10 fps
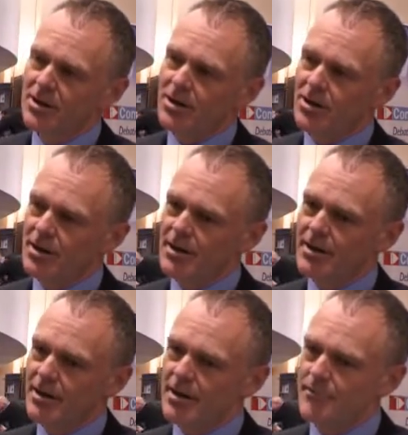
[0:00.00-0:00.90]

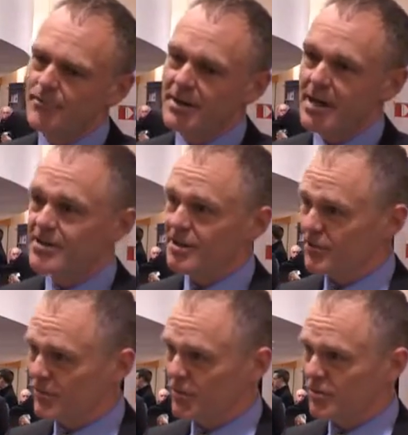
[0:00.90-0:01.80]
on um,
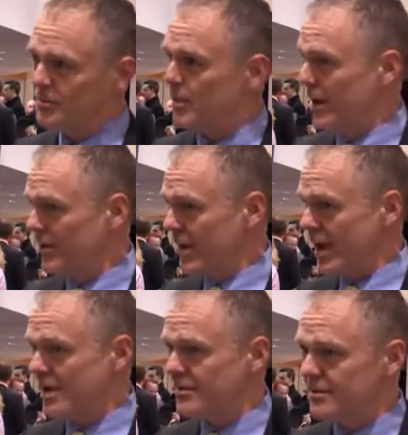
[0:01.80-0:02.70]
gaseous fuels,
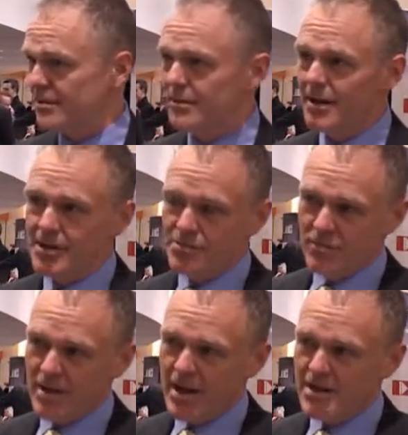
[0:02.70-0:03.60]
biogas, uh,
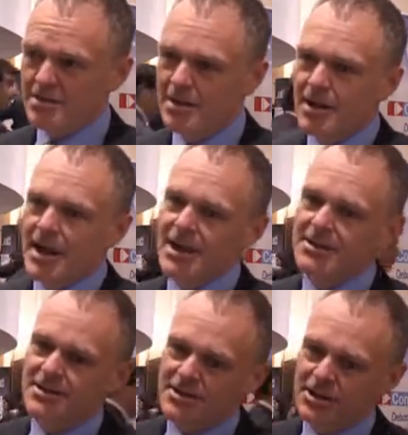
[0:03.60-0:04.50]
natural gas,
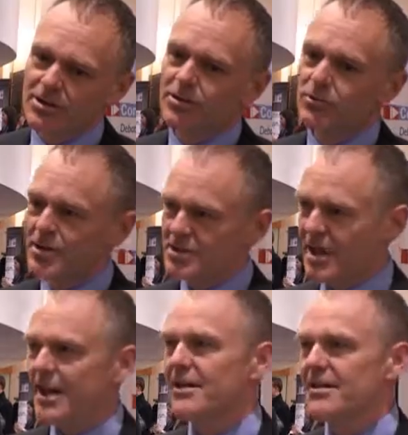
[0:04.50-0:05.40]
and still
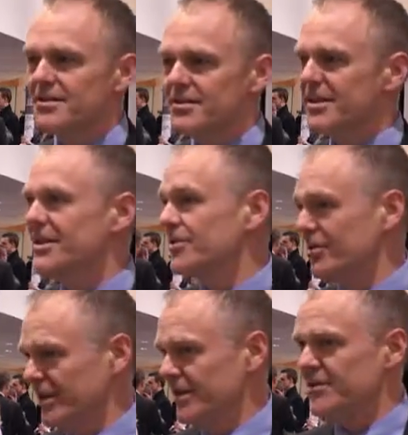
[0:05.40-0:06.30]
retain its
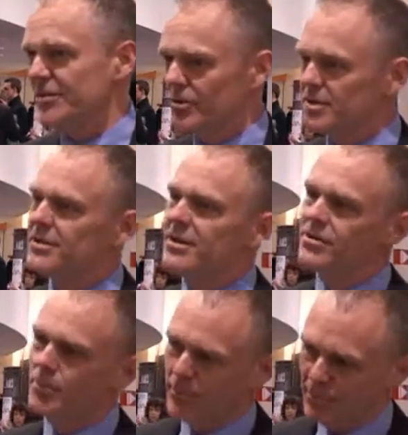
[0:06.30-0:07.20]
dieselness. So its
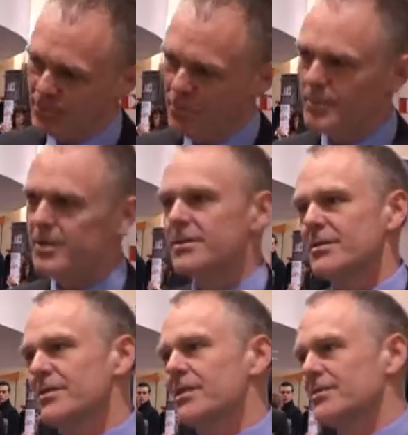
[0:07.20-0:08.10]
diesel performance,
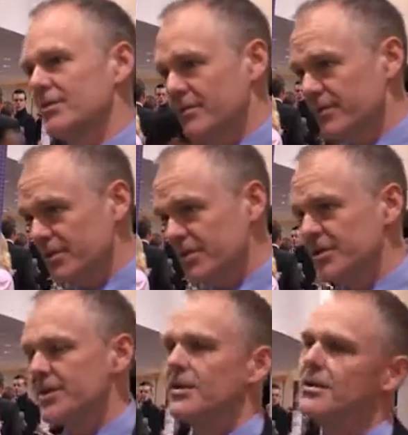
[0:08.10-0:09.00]
its diesel
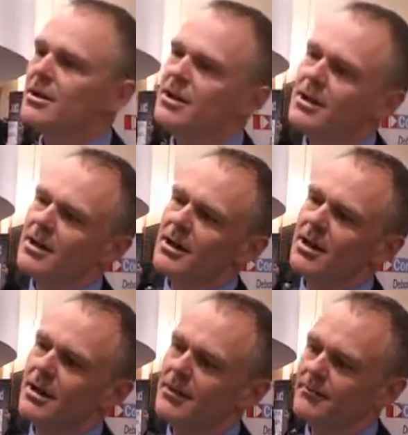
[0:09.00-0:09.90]
efficiency,
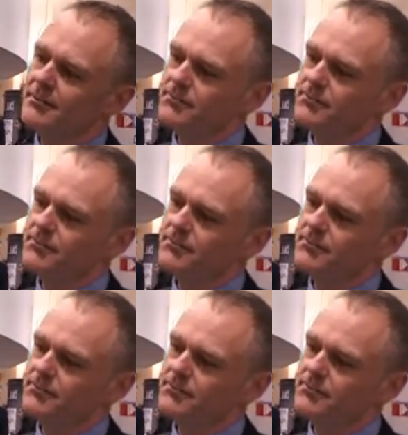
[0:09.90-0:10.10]
um,